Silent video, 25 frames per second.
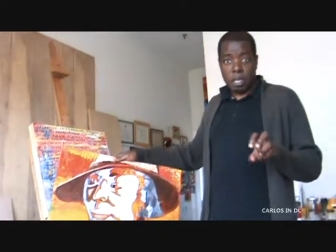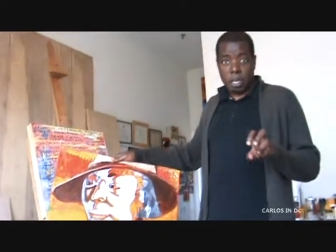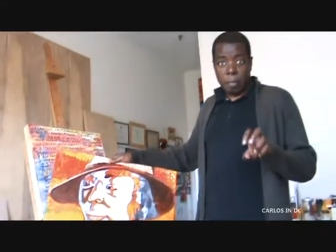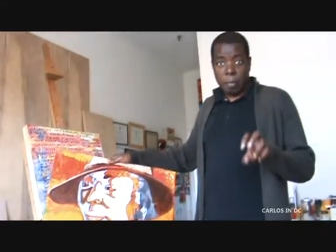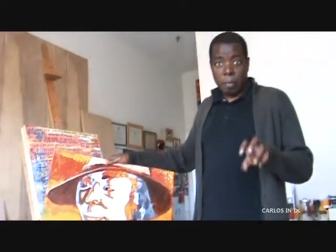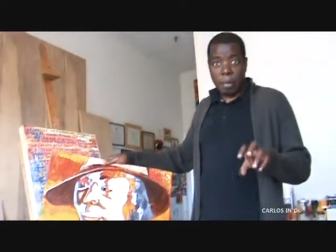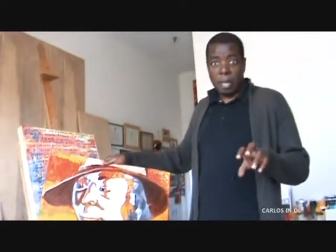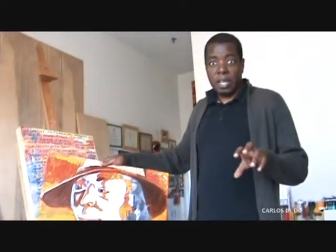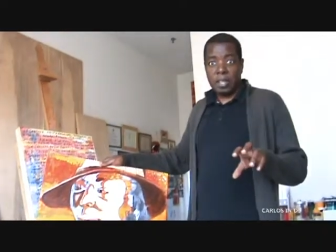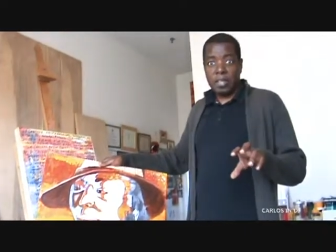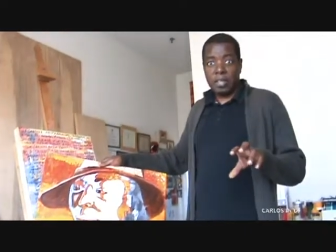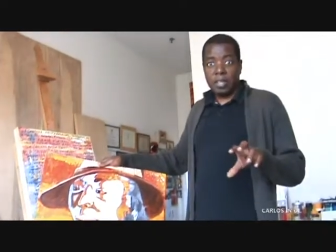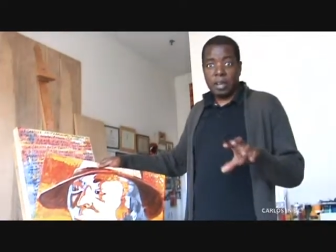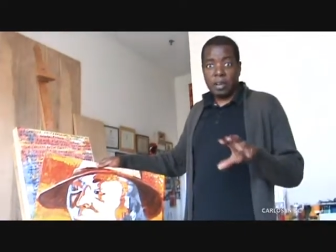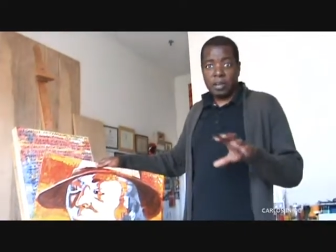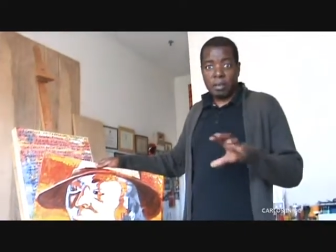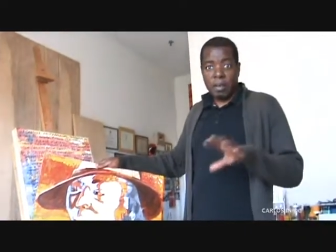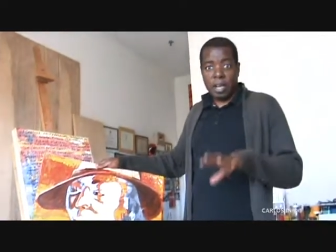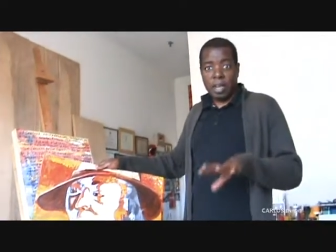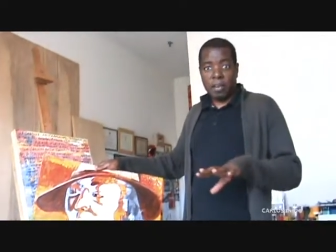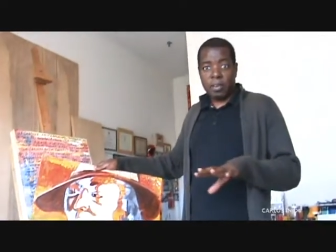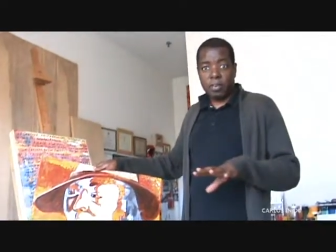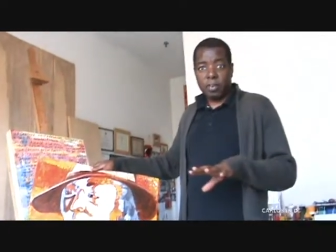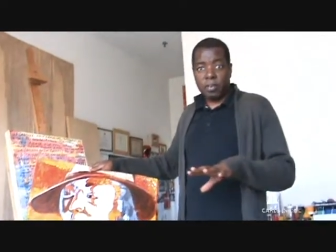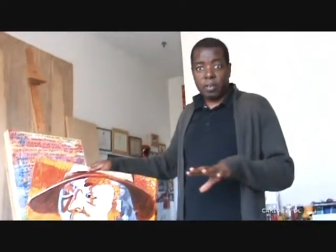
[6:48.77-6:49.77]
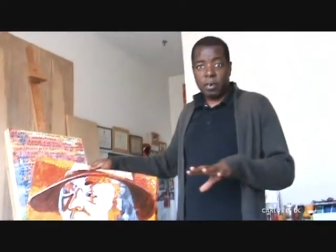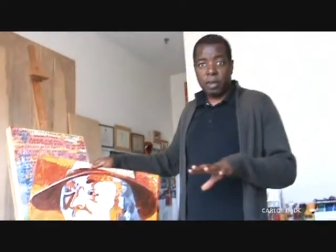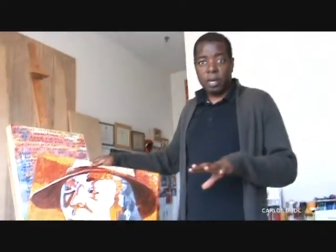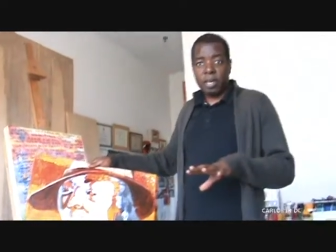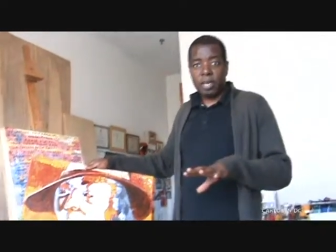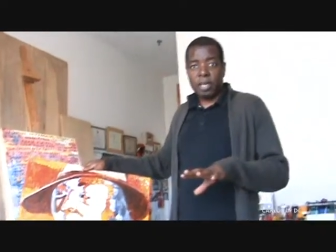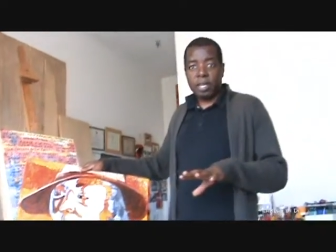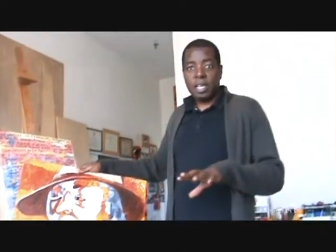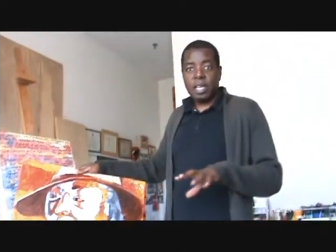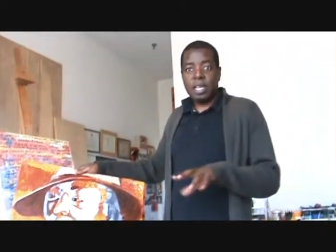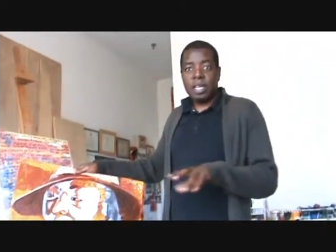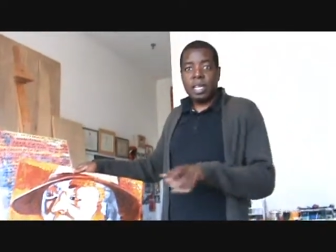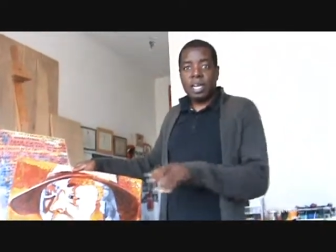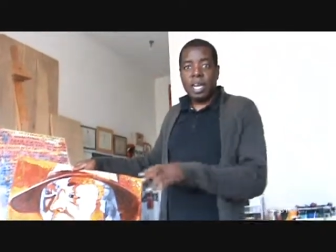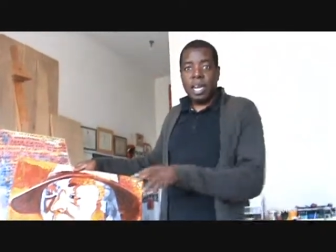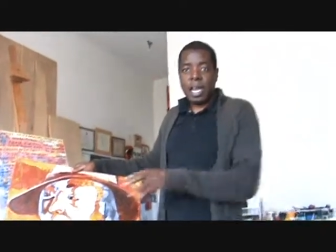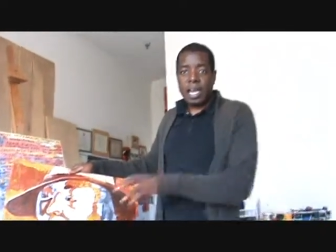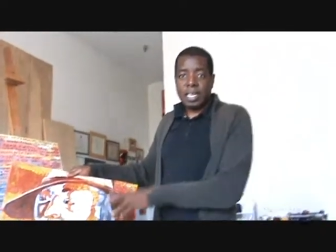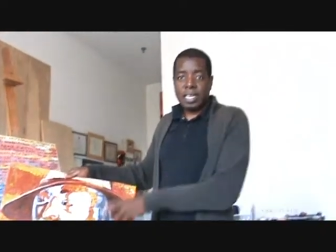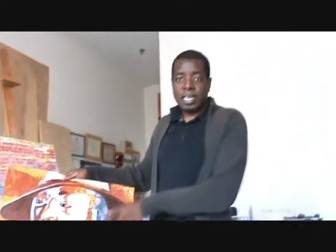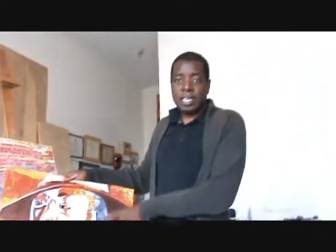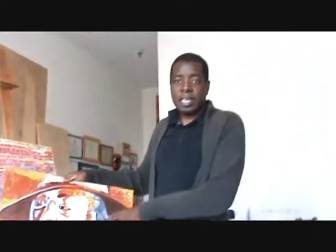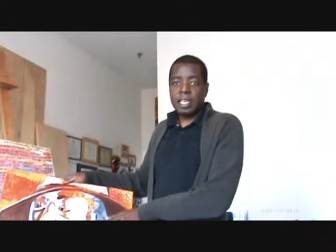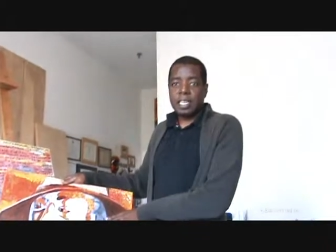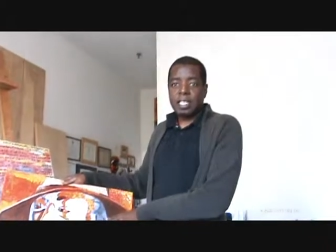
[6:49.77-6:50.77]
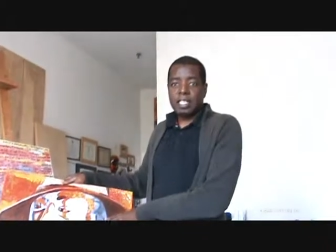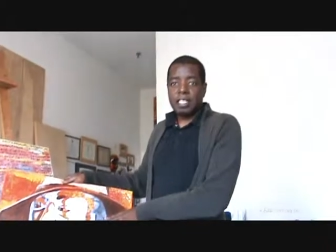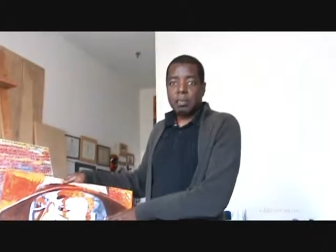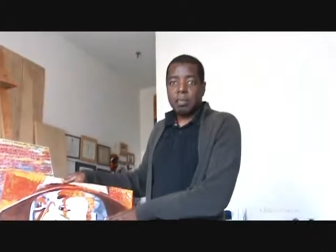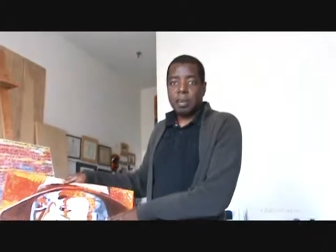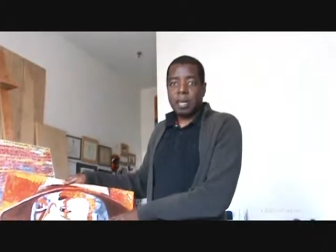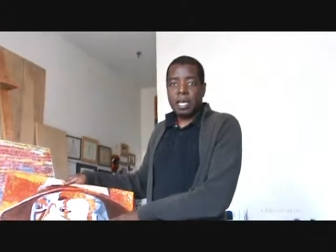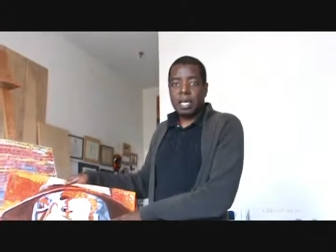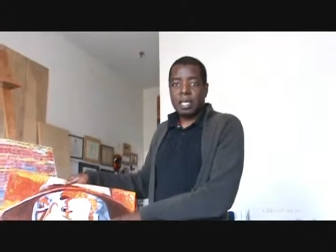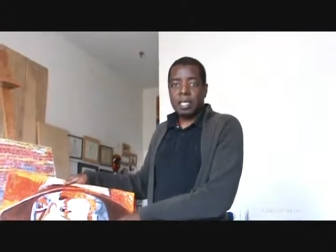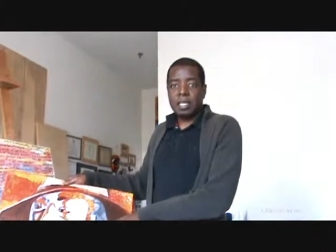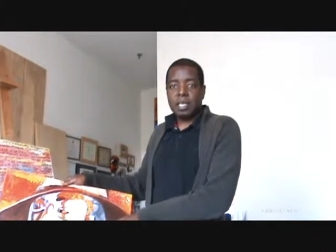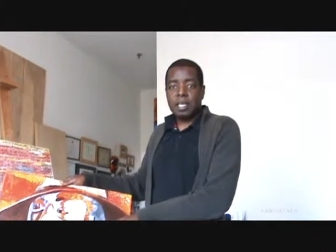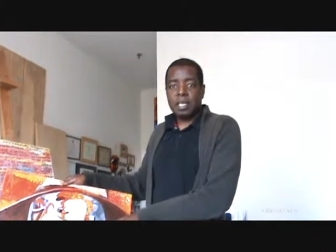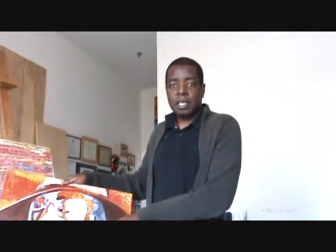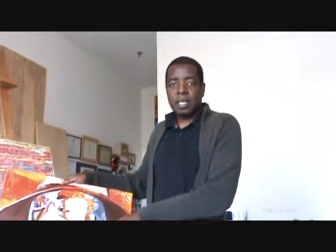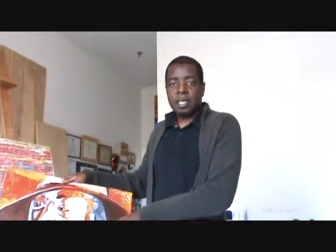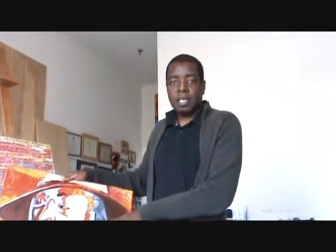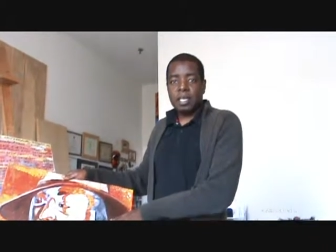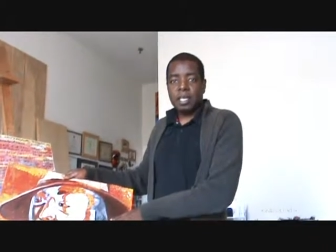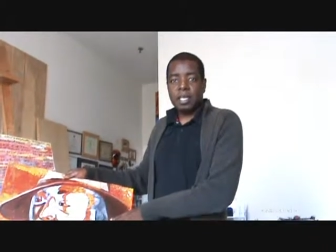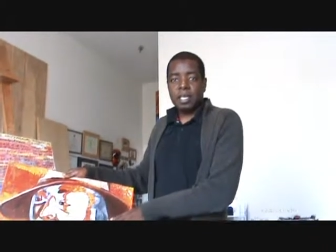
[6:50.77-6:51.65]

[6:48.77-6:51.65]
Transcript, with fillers: the piece in the restaurant. I did this piece.